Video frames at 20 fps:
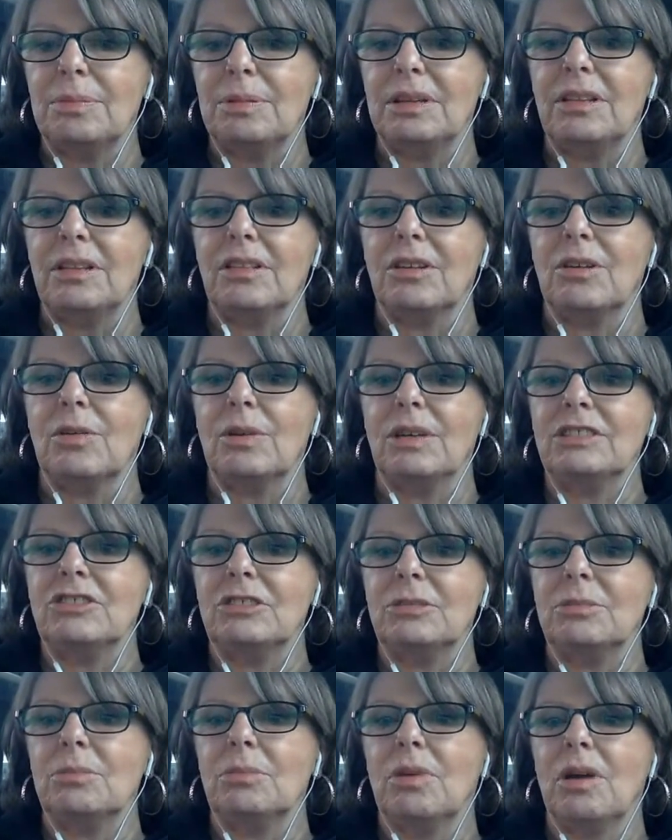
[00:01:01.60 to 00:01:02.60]
it in the
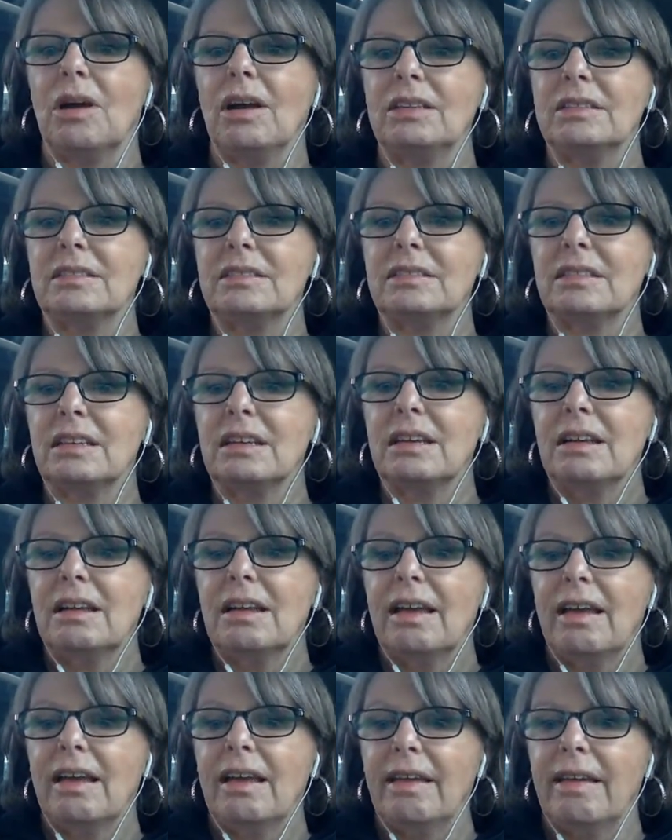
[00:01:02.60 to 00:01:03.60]
question box.
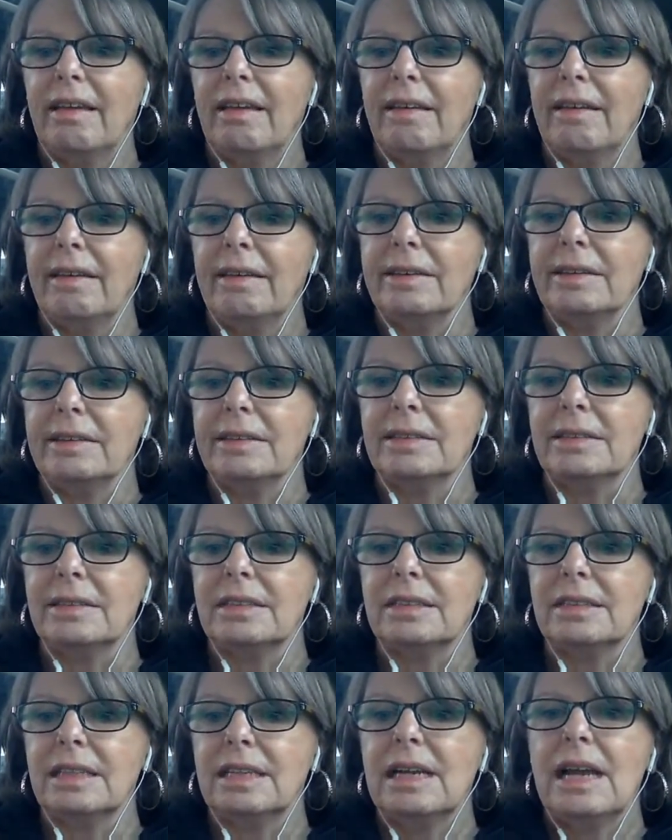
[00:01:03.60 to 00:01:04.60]
And
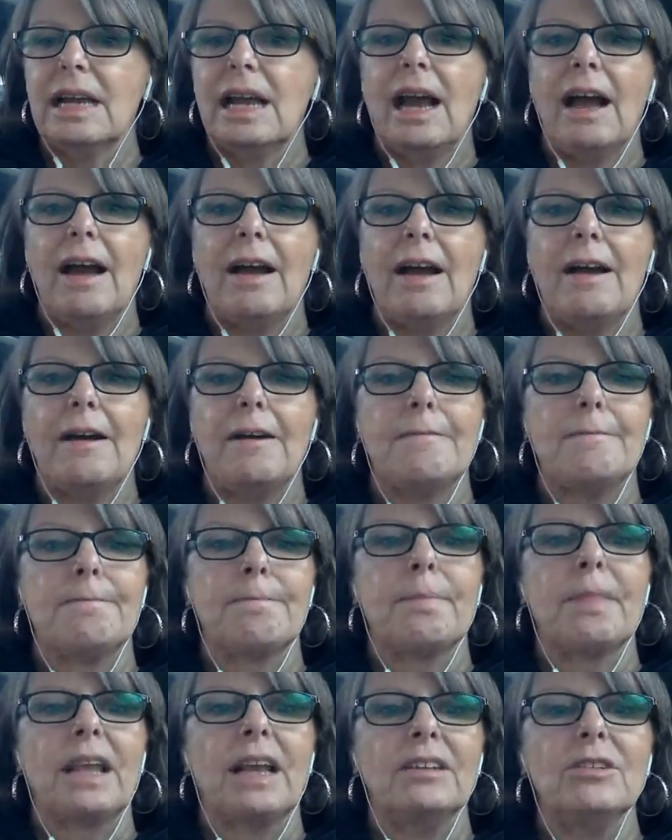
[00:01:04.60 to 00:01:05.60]

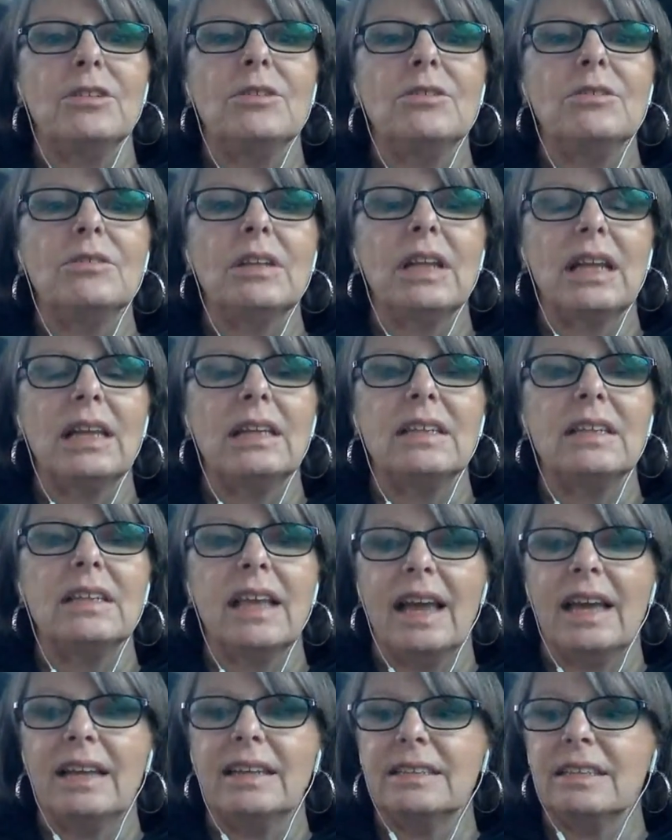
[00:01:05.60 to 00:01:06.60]
I know in
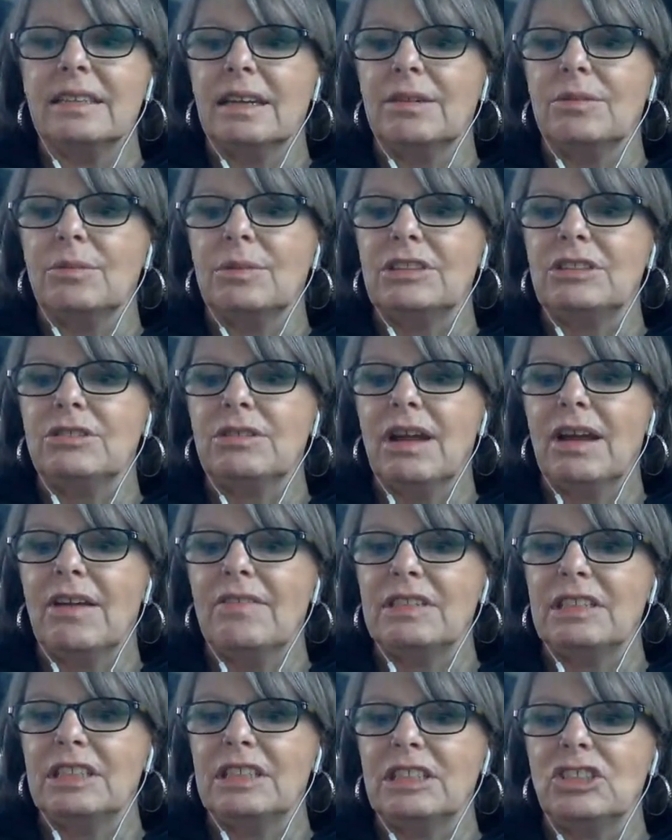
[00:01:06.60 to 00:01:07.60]
Canada, we do have
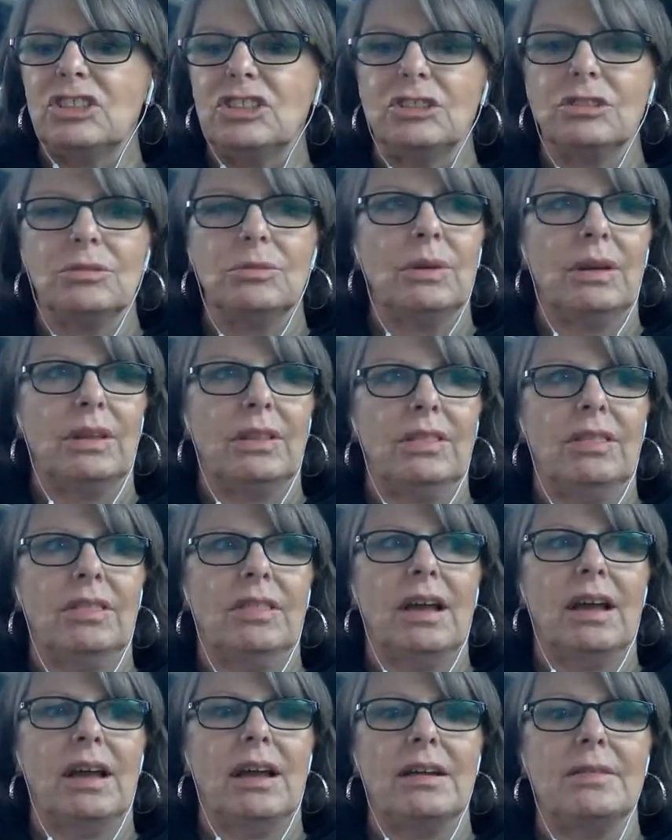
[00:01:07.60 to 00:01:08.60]
an issue with
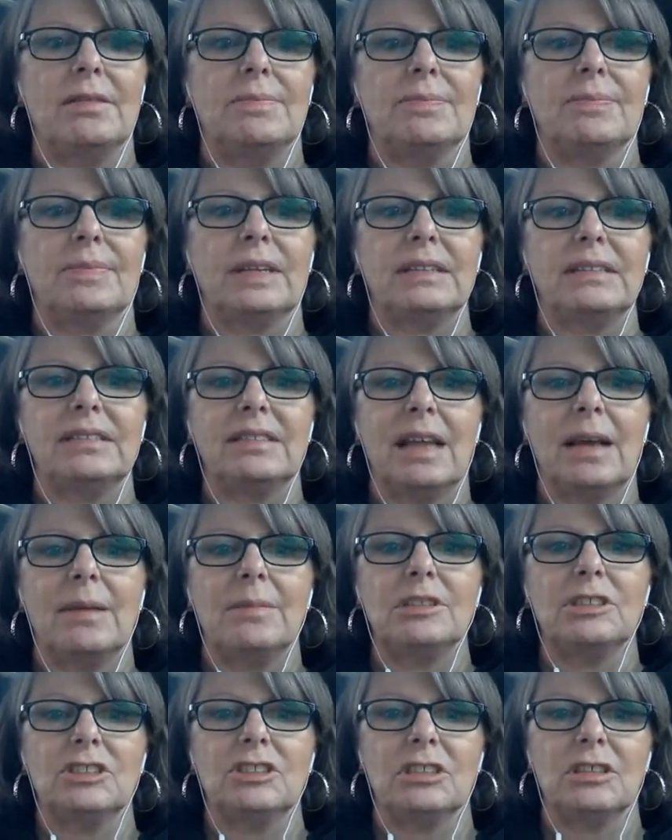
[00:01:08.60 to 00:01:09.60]

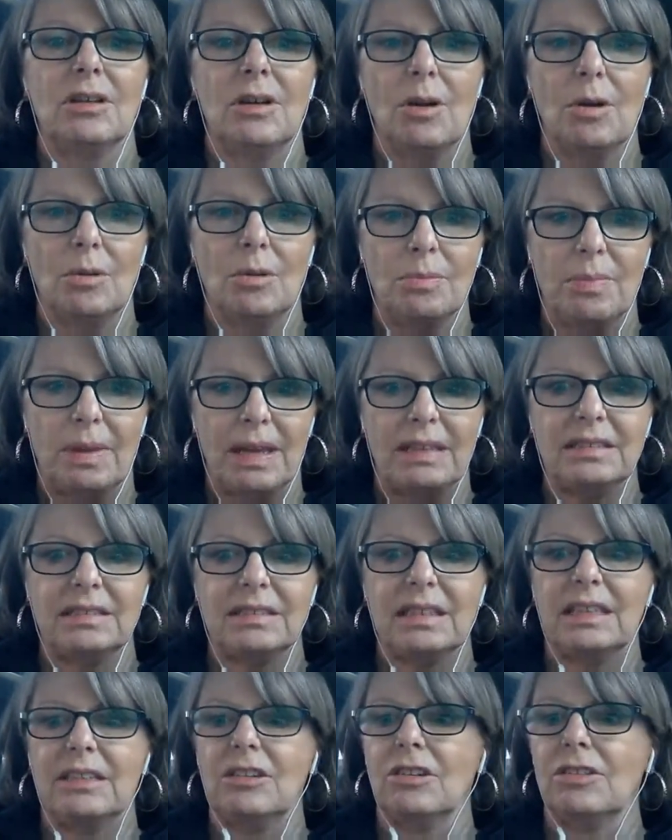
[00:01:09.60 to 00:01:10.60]
establishing a home base
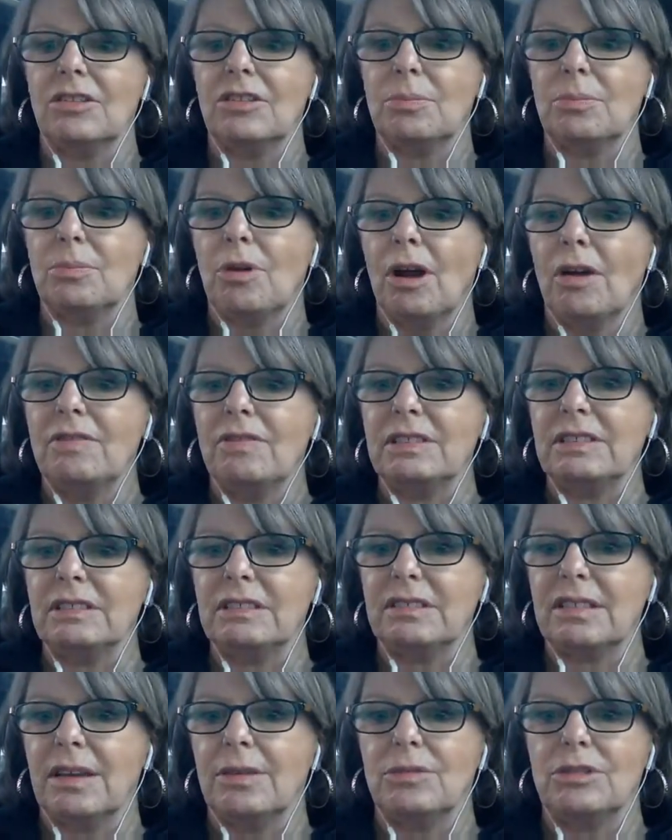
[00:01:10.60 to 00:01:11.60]
in the province
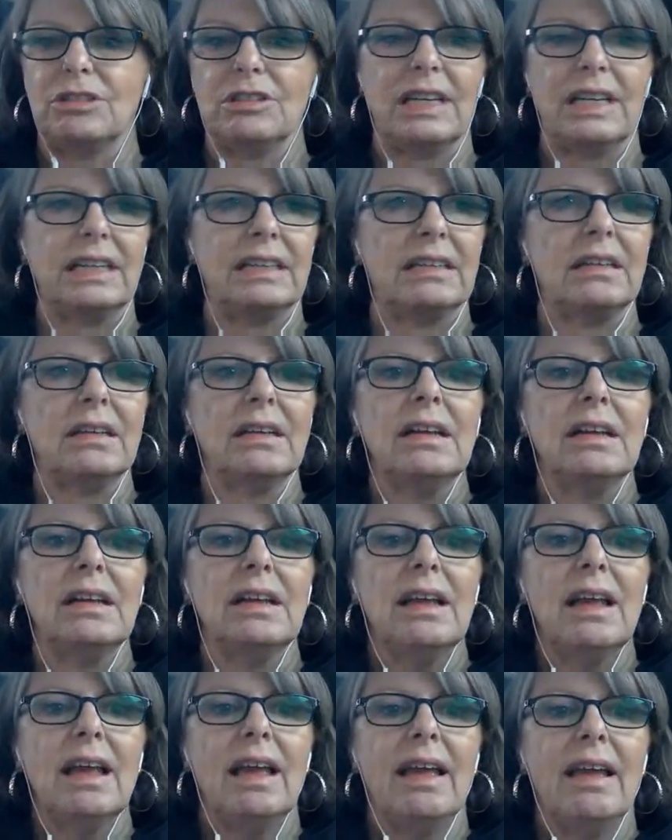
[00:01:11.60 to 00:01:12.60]
that we're in.
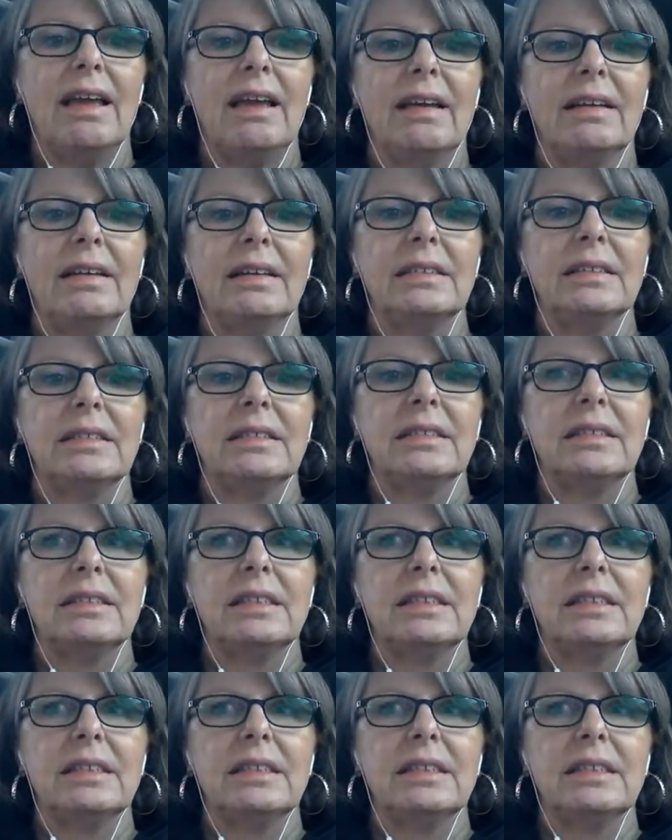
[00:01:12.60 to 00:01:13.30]
And